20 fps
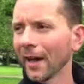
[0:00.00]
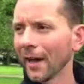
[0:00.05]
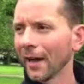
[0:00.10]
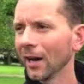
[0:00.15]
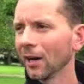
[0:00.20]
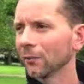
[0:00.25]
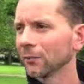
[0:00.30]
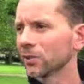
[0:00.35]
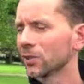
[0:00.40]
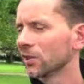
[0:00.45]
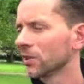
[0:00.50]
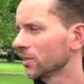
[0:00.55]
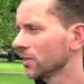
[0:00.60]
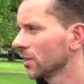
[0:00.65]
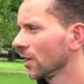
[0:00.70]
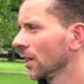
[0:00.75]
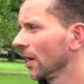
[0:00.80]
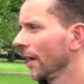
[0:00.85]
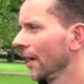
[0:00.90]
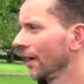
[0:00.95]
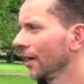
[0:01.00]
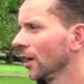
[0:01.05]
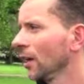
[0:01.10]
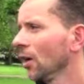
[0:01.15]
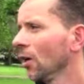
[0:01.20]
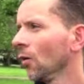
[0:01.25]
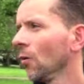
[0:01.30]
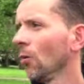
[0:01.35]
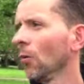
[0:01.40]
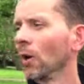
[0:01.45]
help to decide
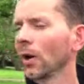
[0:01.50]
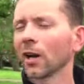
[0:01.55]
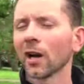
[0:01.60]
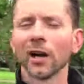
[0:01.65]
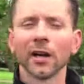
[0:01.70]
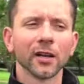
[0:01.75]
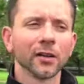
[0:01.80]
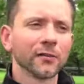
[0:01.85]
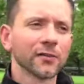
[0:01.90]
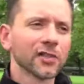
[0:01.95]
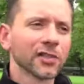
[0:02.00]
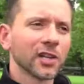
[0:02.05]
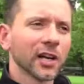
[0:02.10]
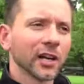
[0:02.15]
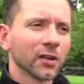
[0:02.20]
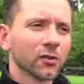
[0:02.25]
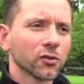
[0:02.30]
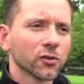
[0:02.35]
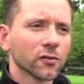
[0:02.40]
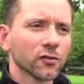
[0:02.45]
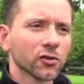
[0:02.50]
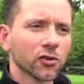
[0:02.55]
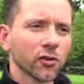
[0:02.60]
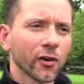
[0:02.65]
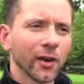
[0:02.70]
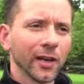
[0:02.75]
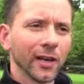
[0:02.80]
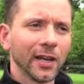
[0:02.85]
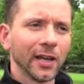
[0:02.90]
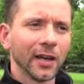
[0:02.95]
what kind of cycles of
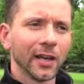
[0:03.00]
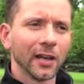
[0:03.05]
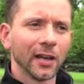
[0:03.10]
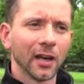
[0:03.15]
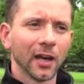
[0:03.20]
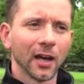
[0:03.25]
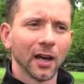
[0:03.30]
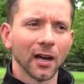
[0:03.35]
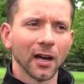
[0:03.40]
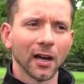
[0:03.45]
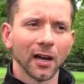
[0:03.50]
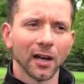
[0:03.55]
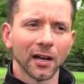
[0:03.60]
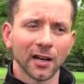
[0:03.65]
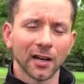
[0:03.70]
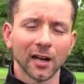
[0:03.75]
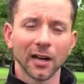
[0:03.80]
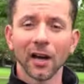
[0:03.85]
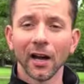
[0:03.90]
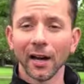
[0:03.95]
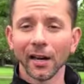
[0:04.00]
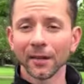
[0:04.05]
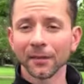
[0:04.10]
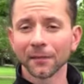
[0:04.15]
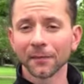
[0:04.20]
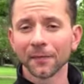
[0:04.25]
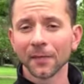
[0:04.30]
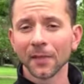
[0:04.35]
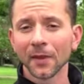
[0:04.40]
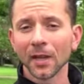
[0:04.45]
training a client
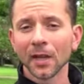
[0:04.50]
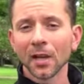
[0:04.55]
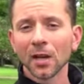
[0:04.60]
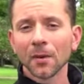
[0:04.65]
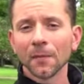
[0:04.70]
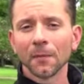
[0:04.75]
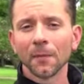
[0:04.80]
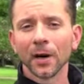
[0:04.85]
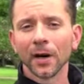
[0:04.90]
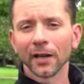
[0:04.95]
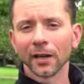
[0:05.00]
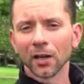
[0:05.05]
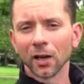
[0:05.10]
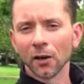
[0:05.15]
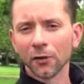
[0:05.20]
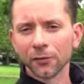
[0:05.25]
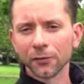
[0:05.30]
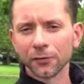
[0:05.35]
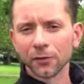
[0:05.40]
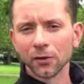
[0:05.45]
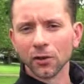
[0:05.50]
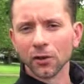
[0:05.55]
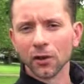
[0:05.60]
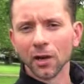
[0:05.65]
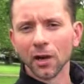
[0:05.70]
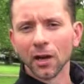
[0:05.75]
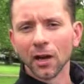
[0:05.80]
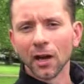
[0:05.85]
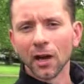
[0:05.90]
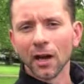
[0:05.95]
might go through
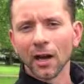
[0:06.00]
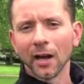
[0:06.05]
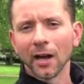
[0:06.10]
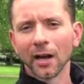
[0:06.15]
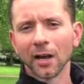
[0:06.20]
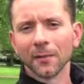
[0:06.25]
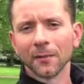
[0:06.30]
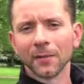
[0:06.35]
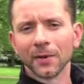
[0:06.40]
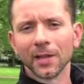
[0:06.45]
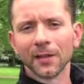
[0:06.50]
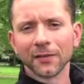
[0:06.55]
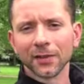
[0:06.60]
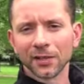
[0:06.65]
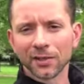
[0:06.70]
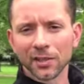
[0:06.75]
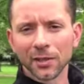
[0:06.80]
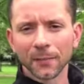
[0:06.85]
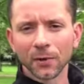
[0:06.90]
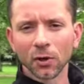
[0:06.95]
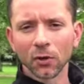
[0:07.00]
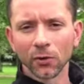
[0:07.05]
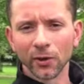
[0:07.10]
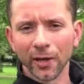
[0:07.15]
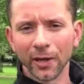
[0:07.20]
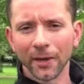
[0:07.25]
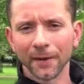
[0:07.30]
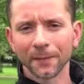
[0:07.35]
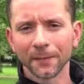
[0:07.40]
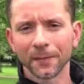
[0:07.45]
given a typical
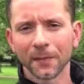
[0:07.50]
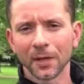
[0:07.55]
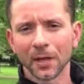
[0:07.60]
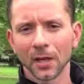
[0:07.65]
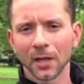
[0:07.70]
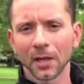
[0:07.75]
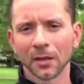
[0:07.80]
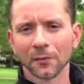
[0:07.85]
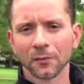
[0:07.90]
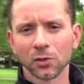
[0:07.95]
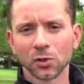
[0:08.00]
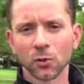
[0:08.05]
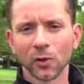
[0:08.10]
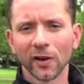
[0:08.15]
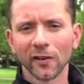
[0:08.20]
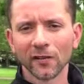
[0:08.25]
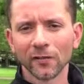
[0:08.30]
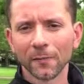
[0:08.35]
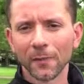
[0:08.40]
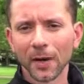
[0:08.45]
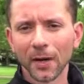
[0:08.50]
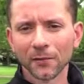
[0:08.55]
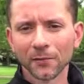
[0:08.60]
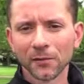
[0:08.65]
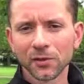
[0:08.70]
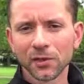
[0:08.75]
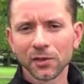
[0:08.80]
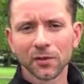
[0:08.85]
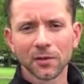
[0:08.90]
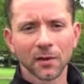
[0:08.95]
year. 12
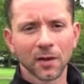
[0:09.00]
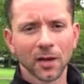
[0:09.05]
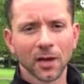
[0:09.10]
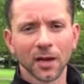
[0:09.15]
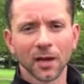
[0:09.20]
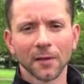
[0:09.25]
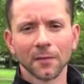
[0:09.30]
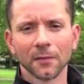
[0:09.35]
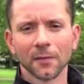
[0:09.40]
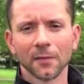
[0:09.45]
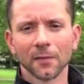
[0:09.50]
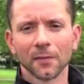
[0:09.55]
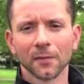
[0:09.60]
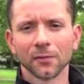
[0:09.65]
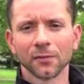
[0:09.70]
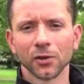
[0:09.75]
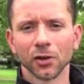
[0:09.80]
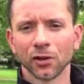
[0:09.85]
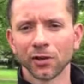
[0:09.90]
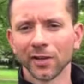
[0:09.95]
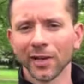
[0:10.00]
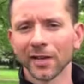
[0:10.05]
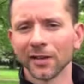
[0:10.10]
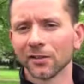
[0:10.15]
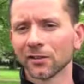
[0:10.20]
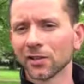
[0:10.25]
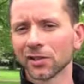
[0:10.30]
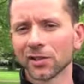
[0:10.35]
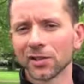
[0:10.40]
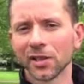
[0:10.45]
months, broken down
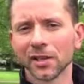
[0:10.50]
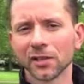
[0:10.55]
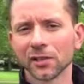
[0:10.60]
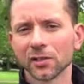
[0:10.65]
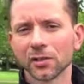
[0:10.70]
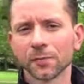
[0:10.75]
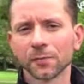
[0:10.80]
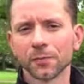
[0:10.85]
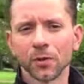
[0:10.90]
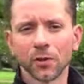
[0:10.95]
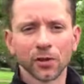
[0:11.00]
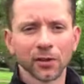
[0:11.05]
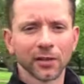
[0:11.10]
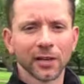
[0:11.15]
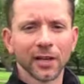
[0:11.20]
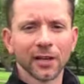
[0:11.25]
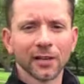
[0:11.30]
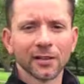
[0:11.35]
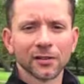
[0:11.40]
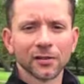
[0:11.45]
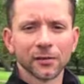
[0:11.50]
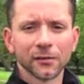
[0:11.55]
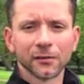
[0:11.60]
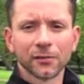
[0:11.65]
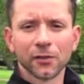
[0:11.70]
into 6, broken down into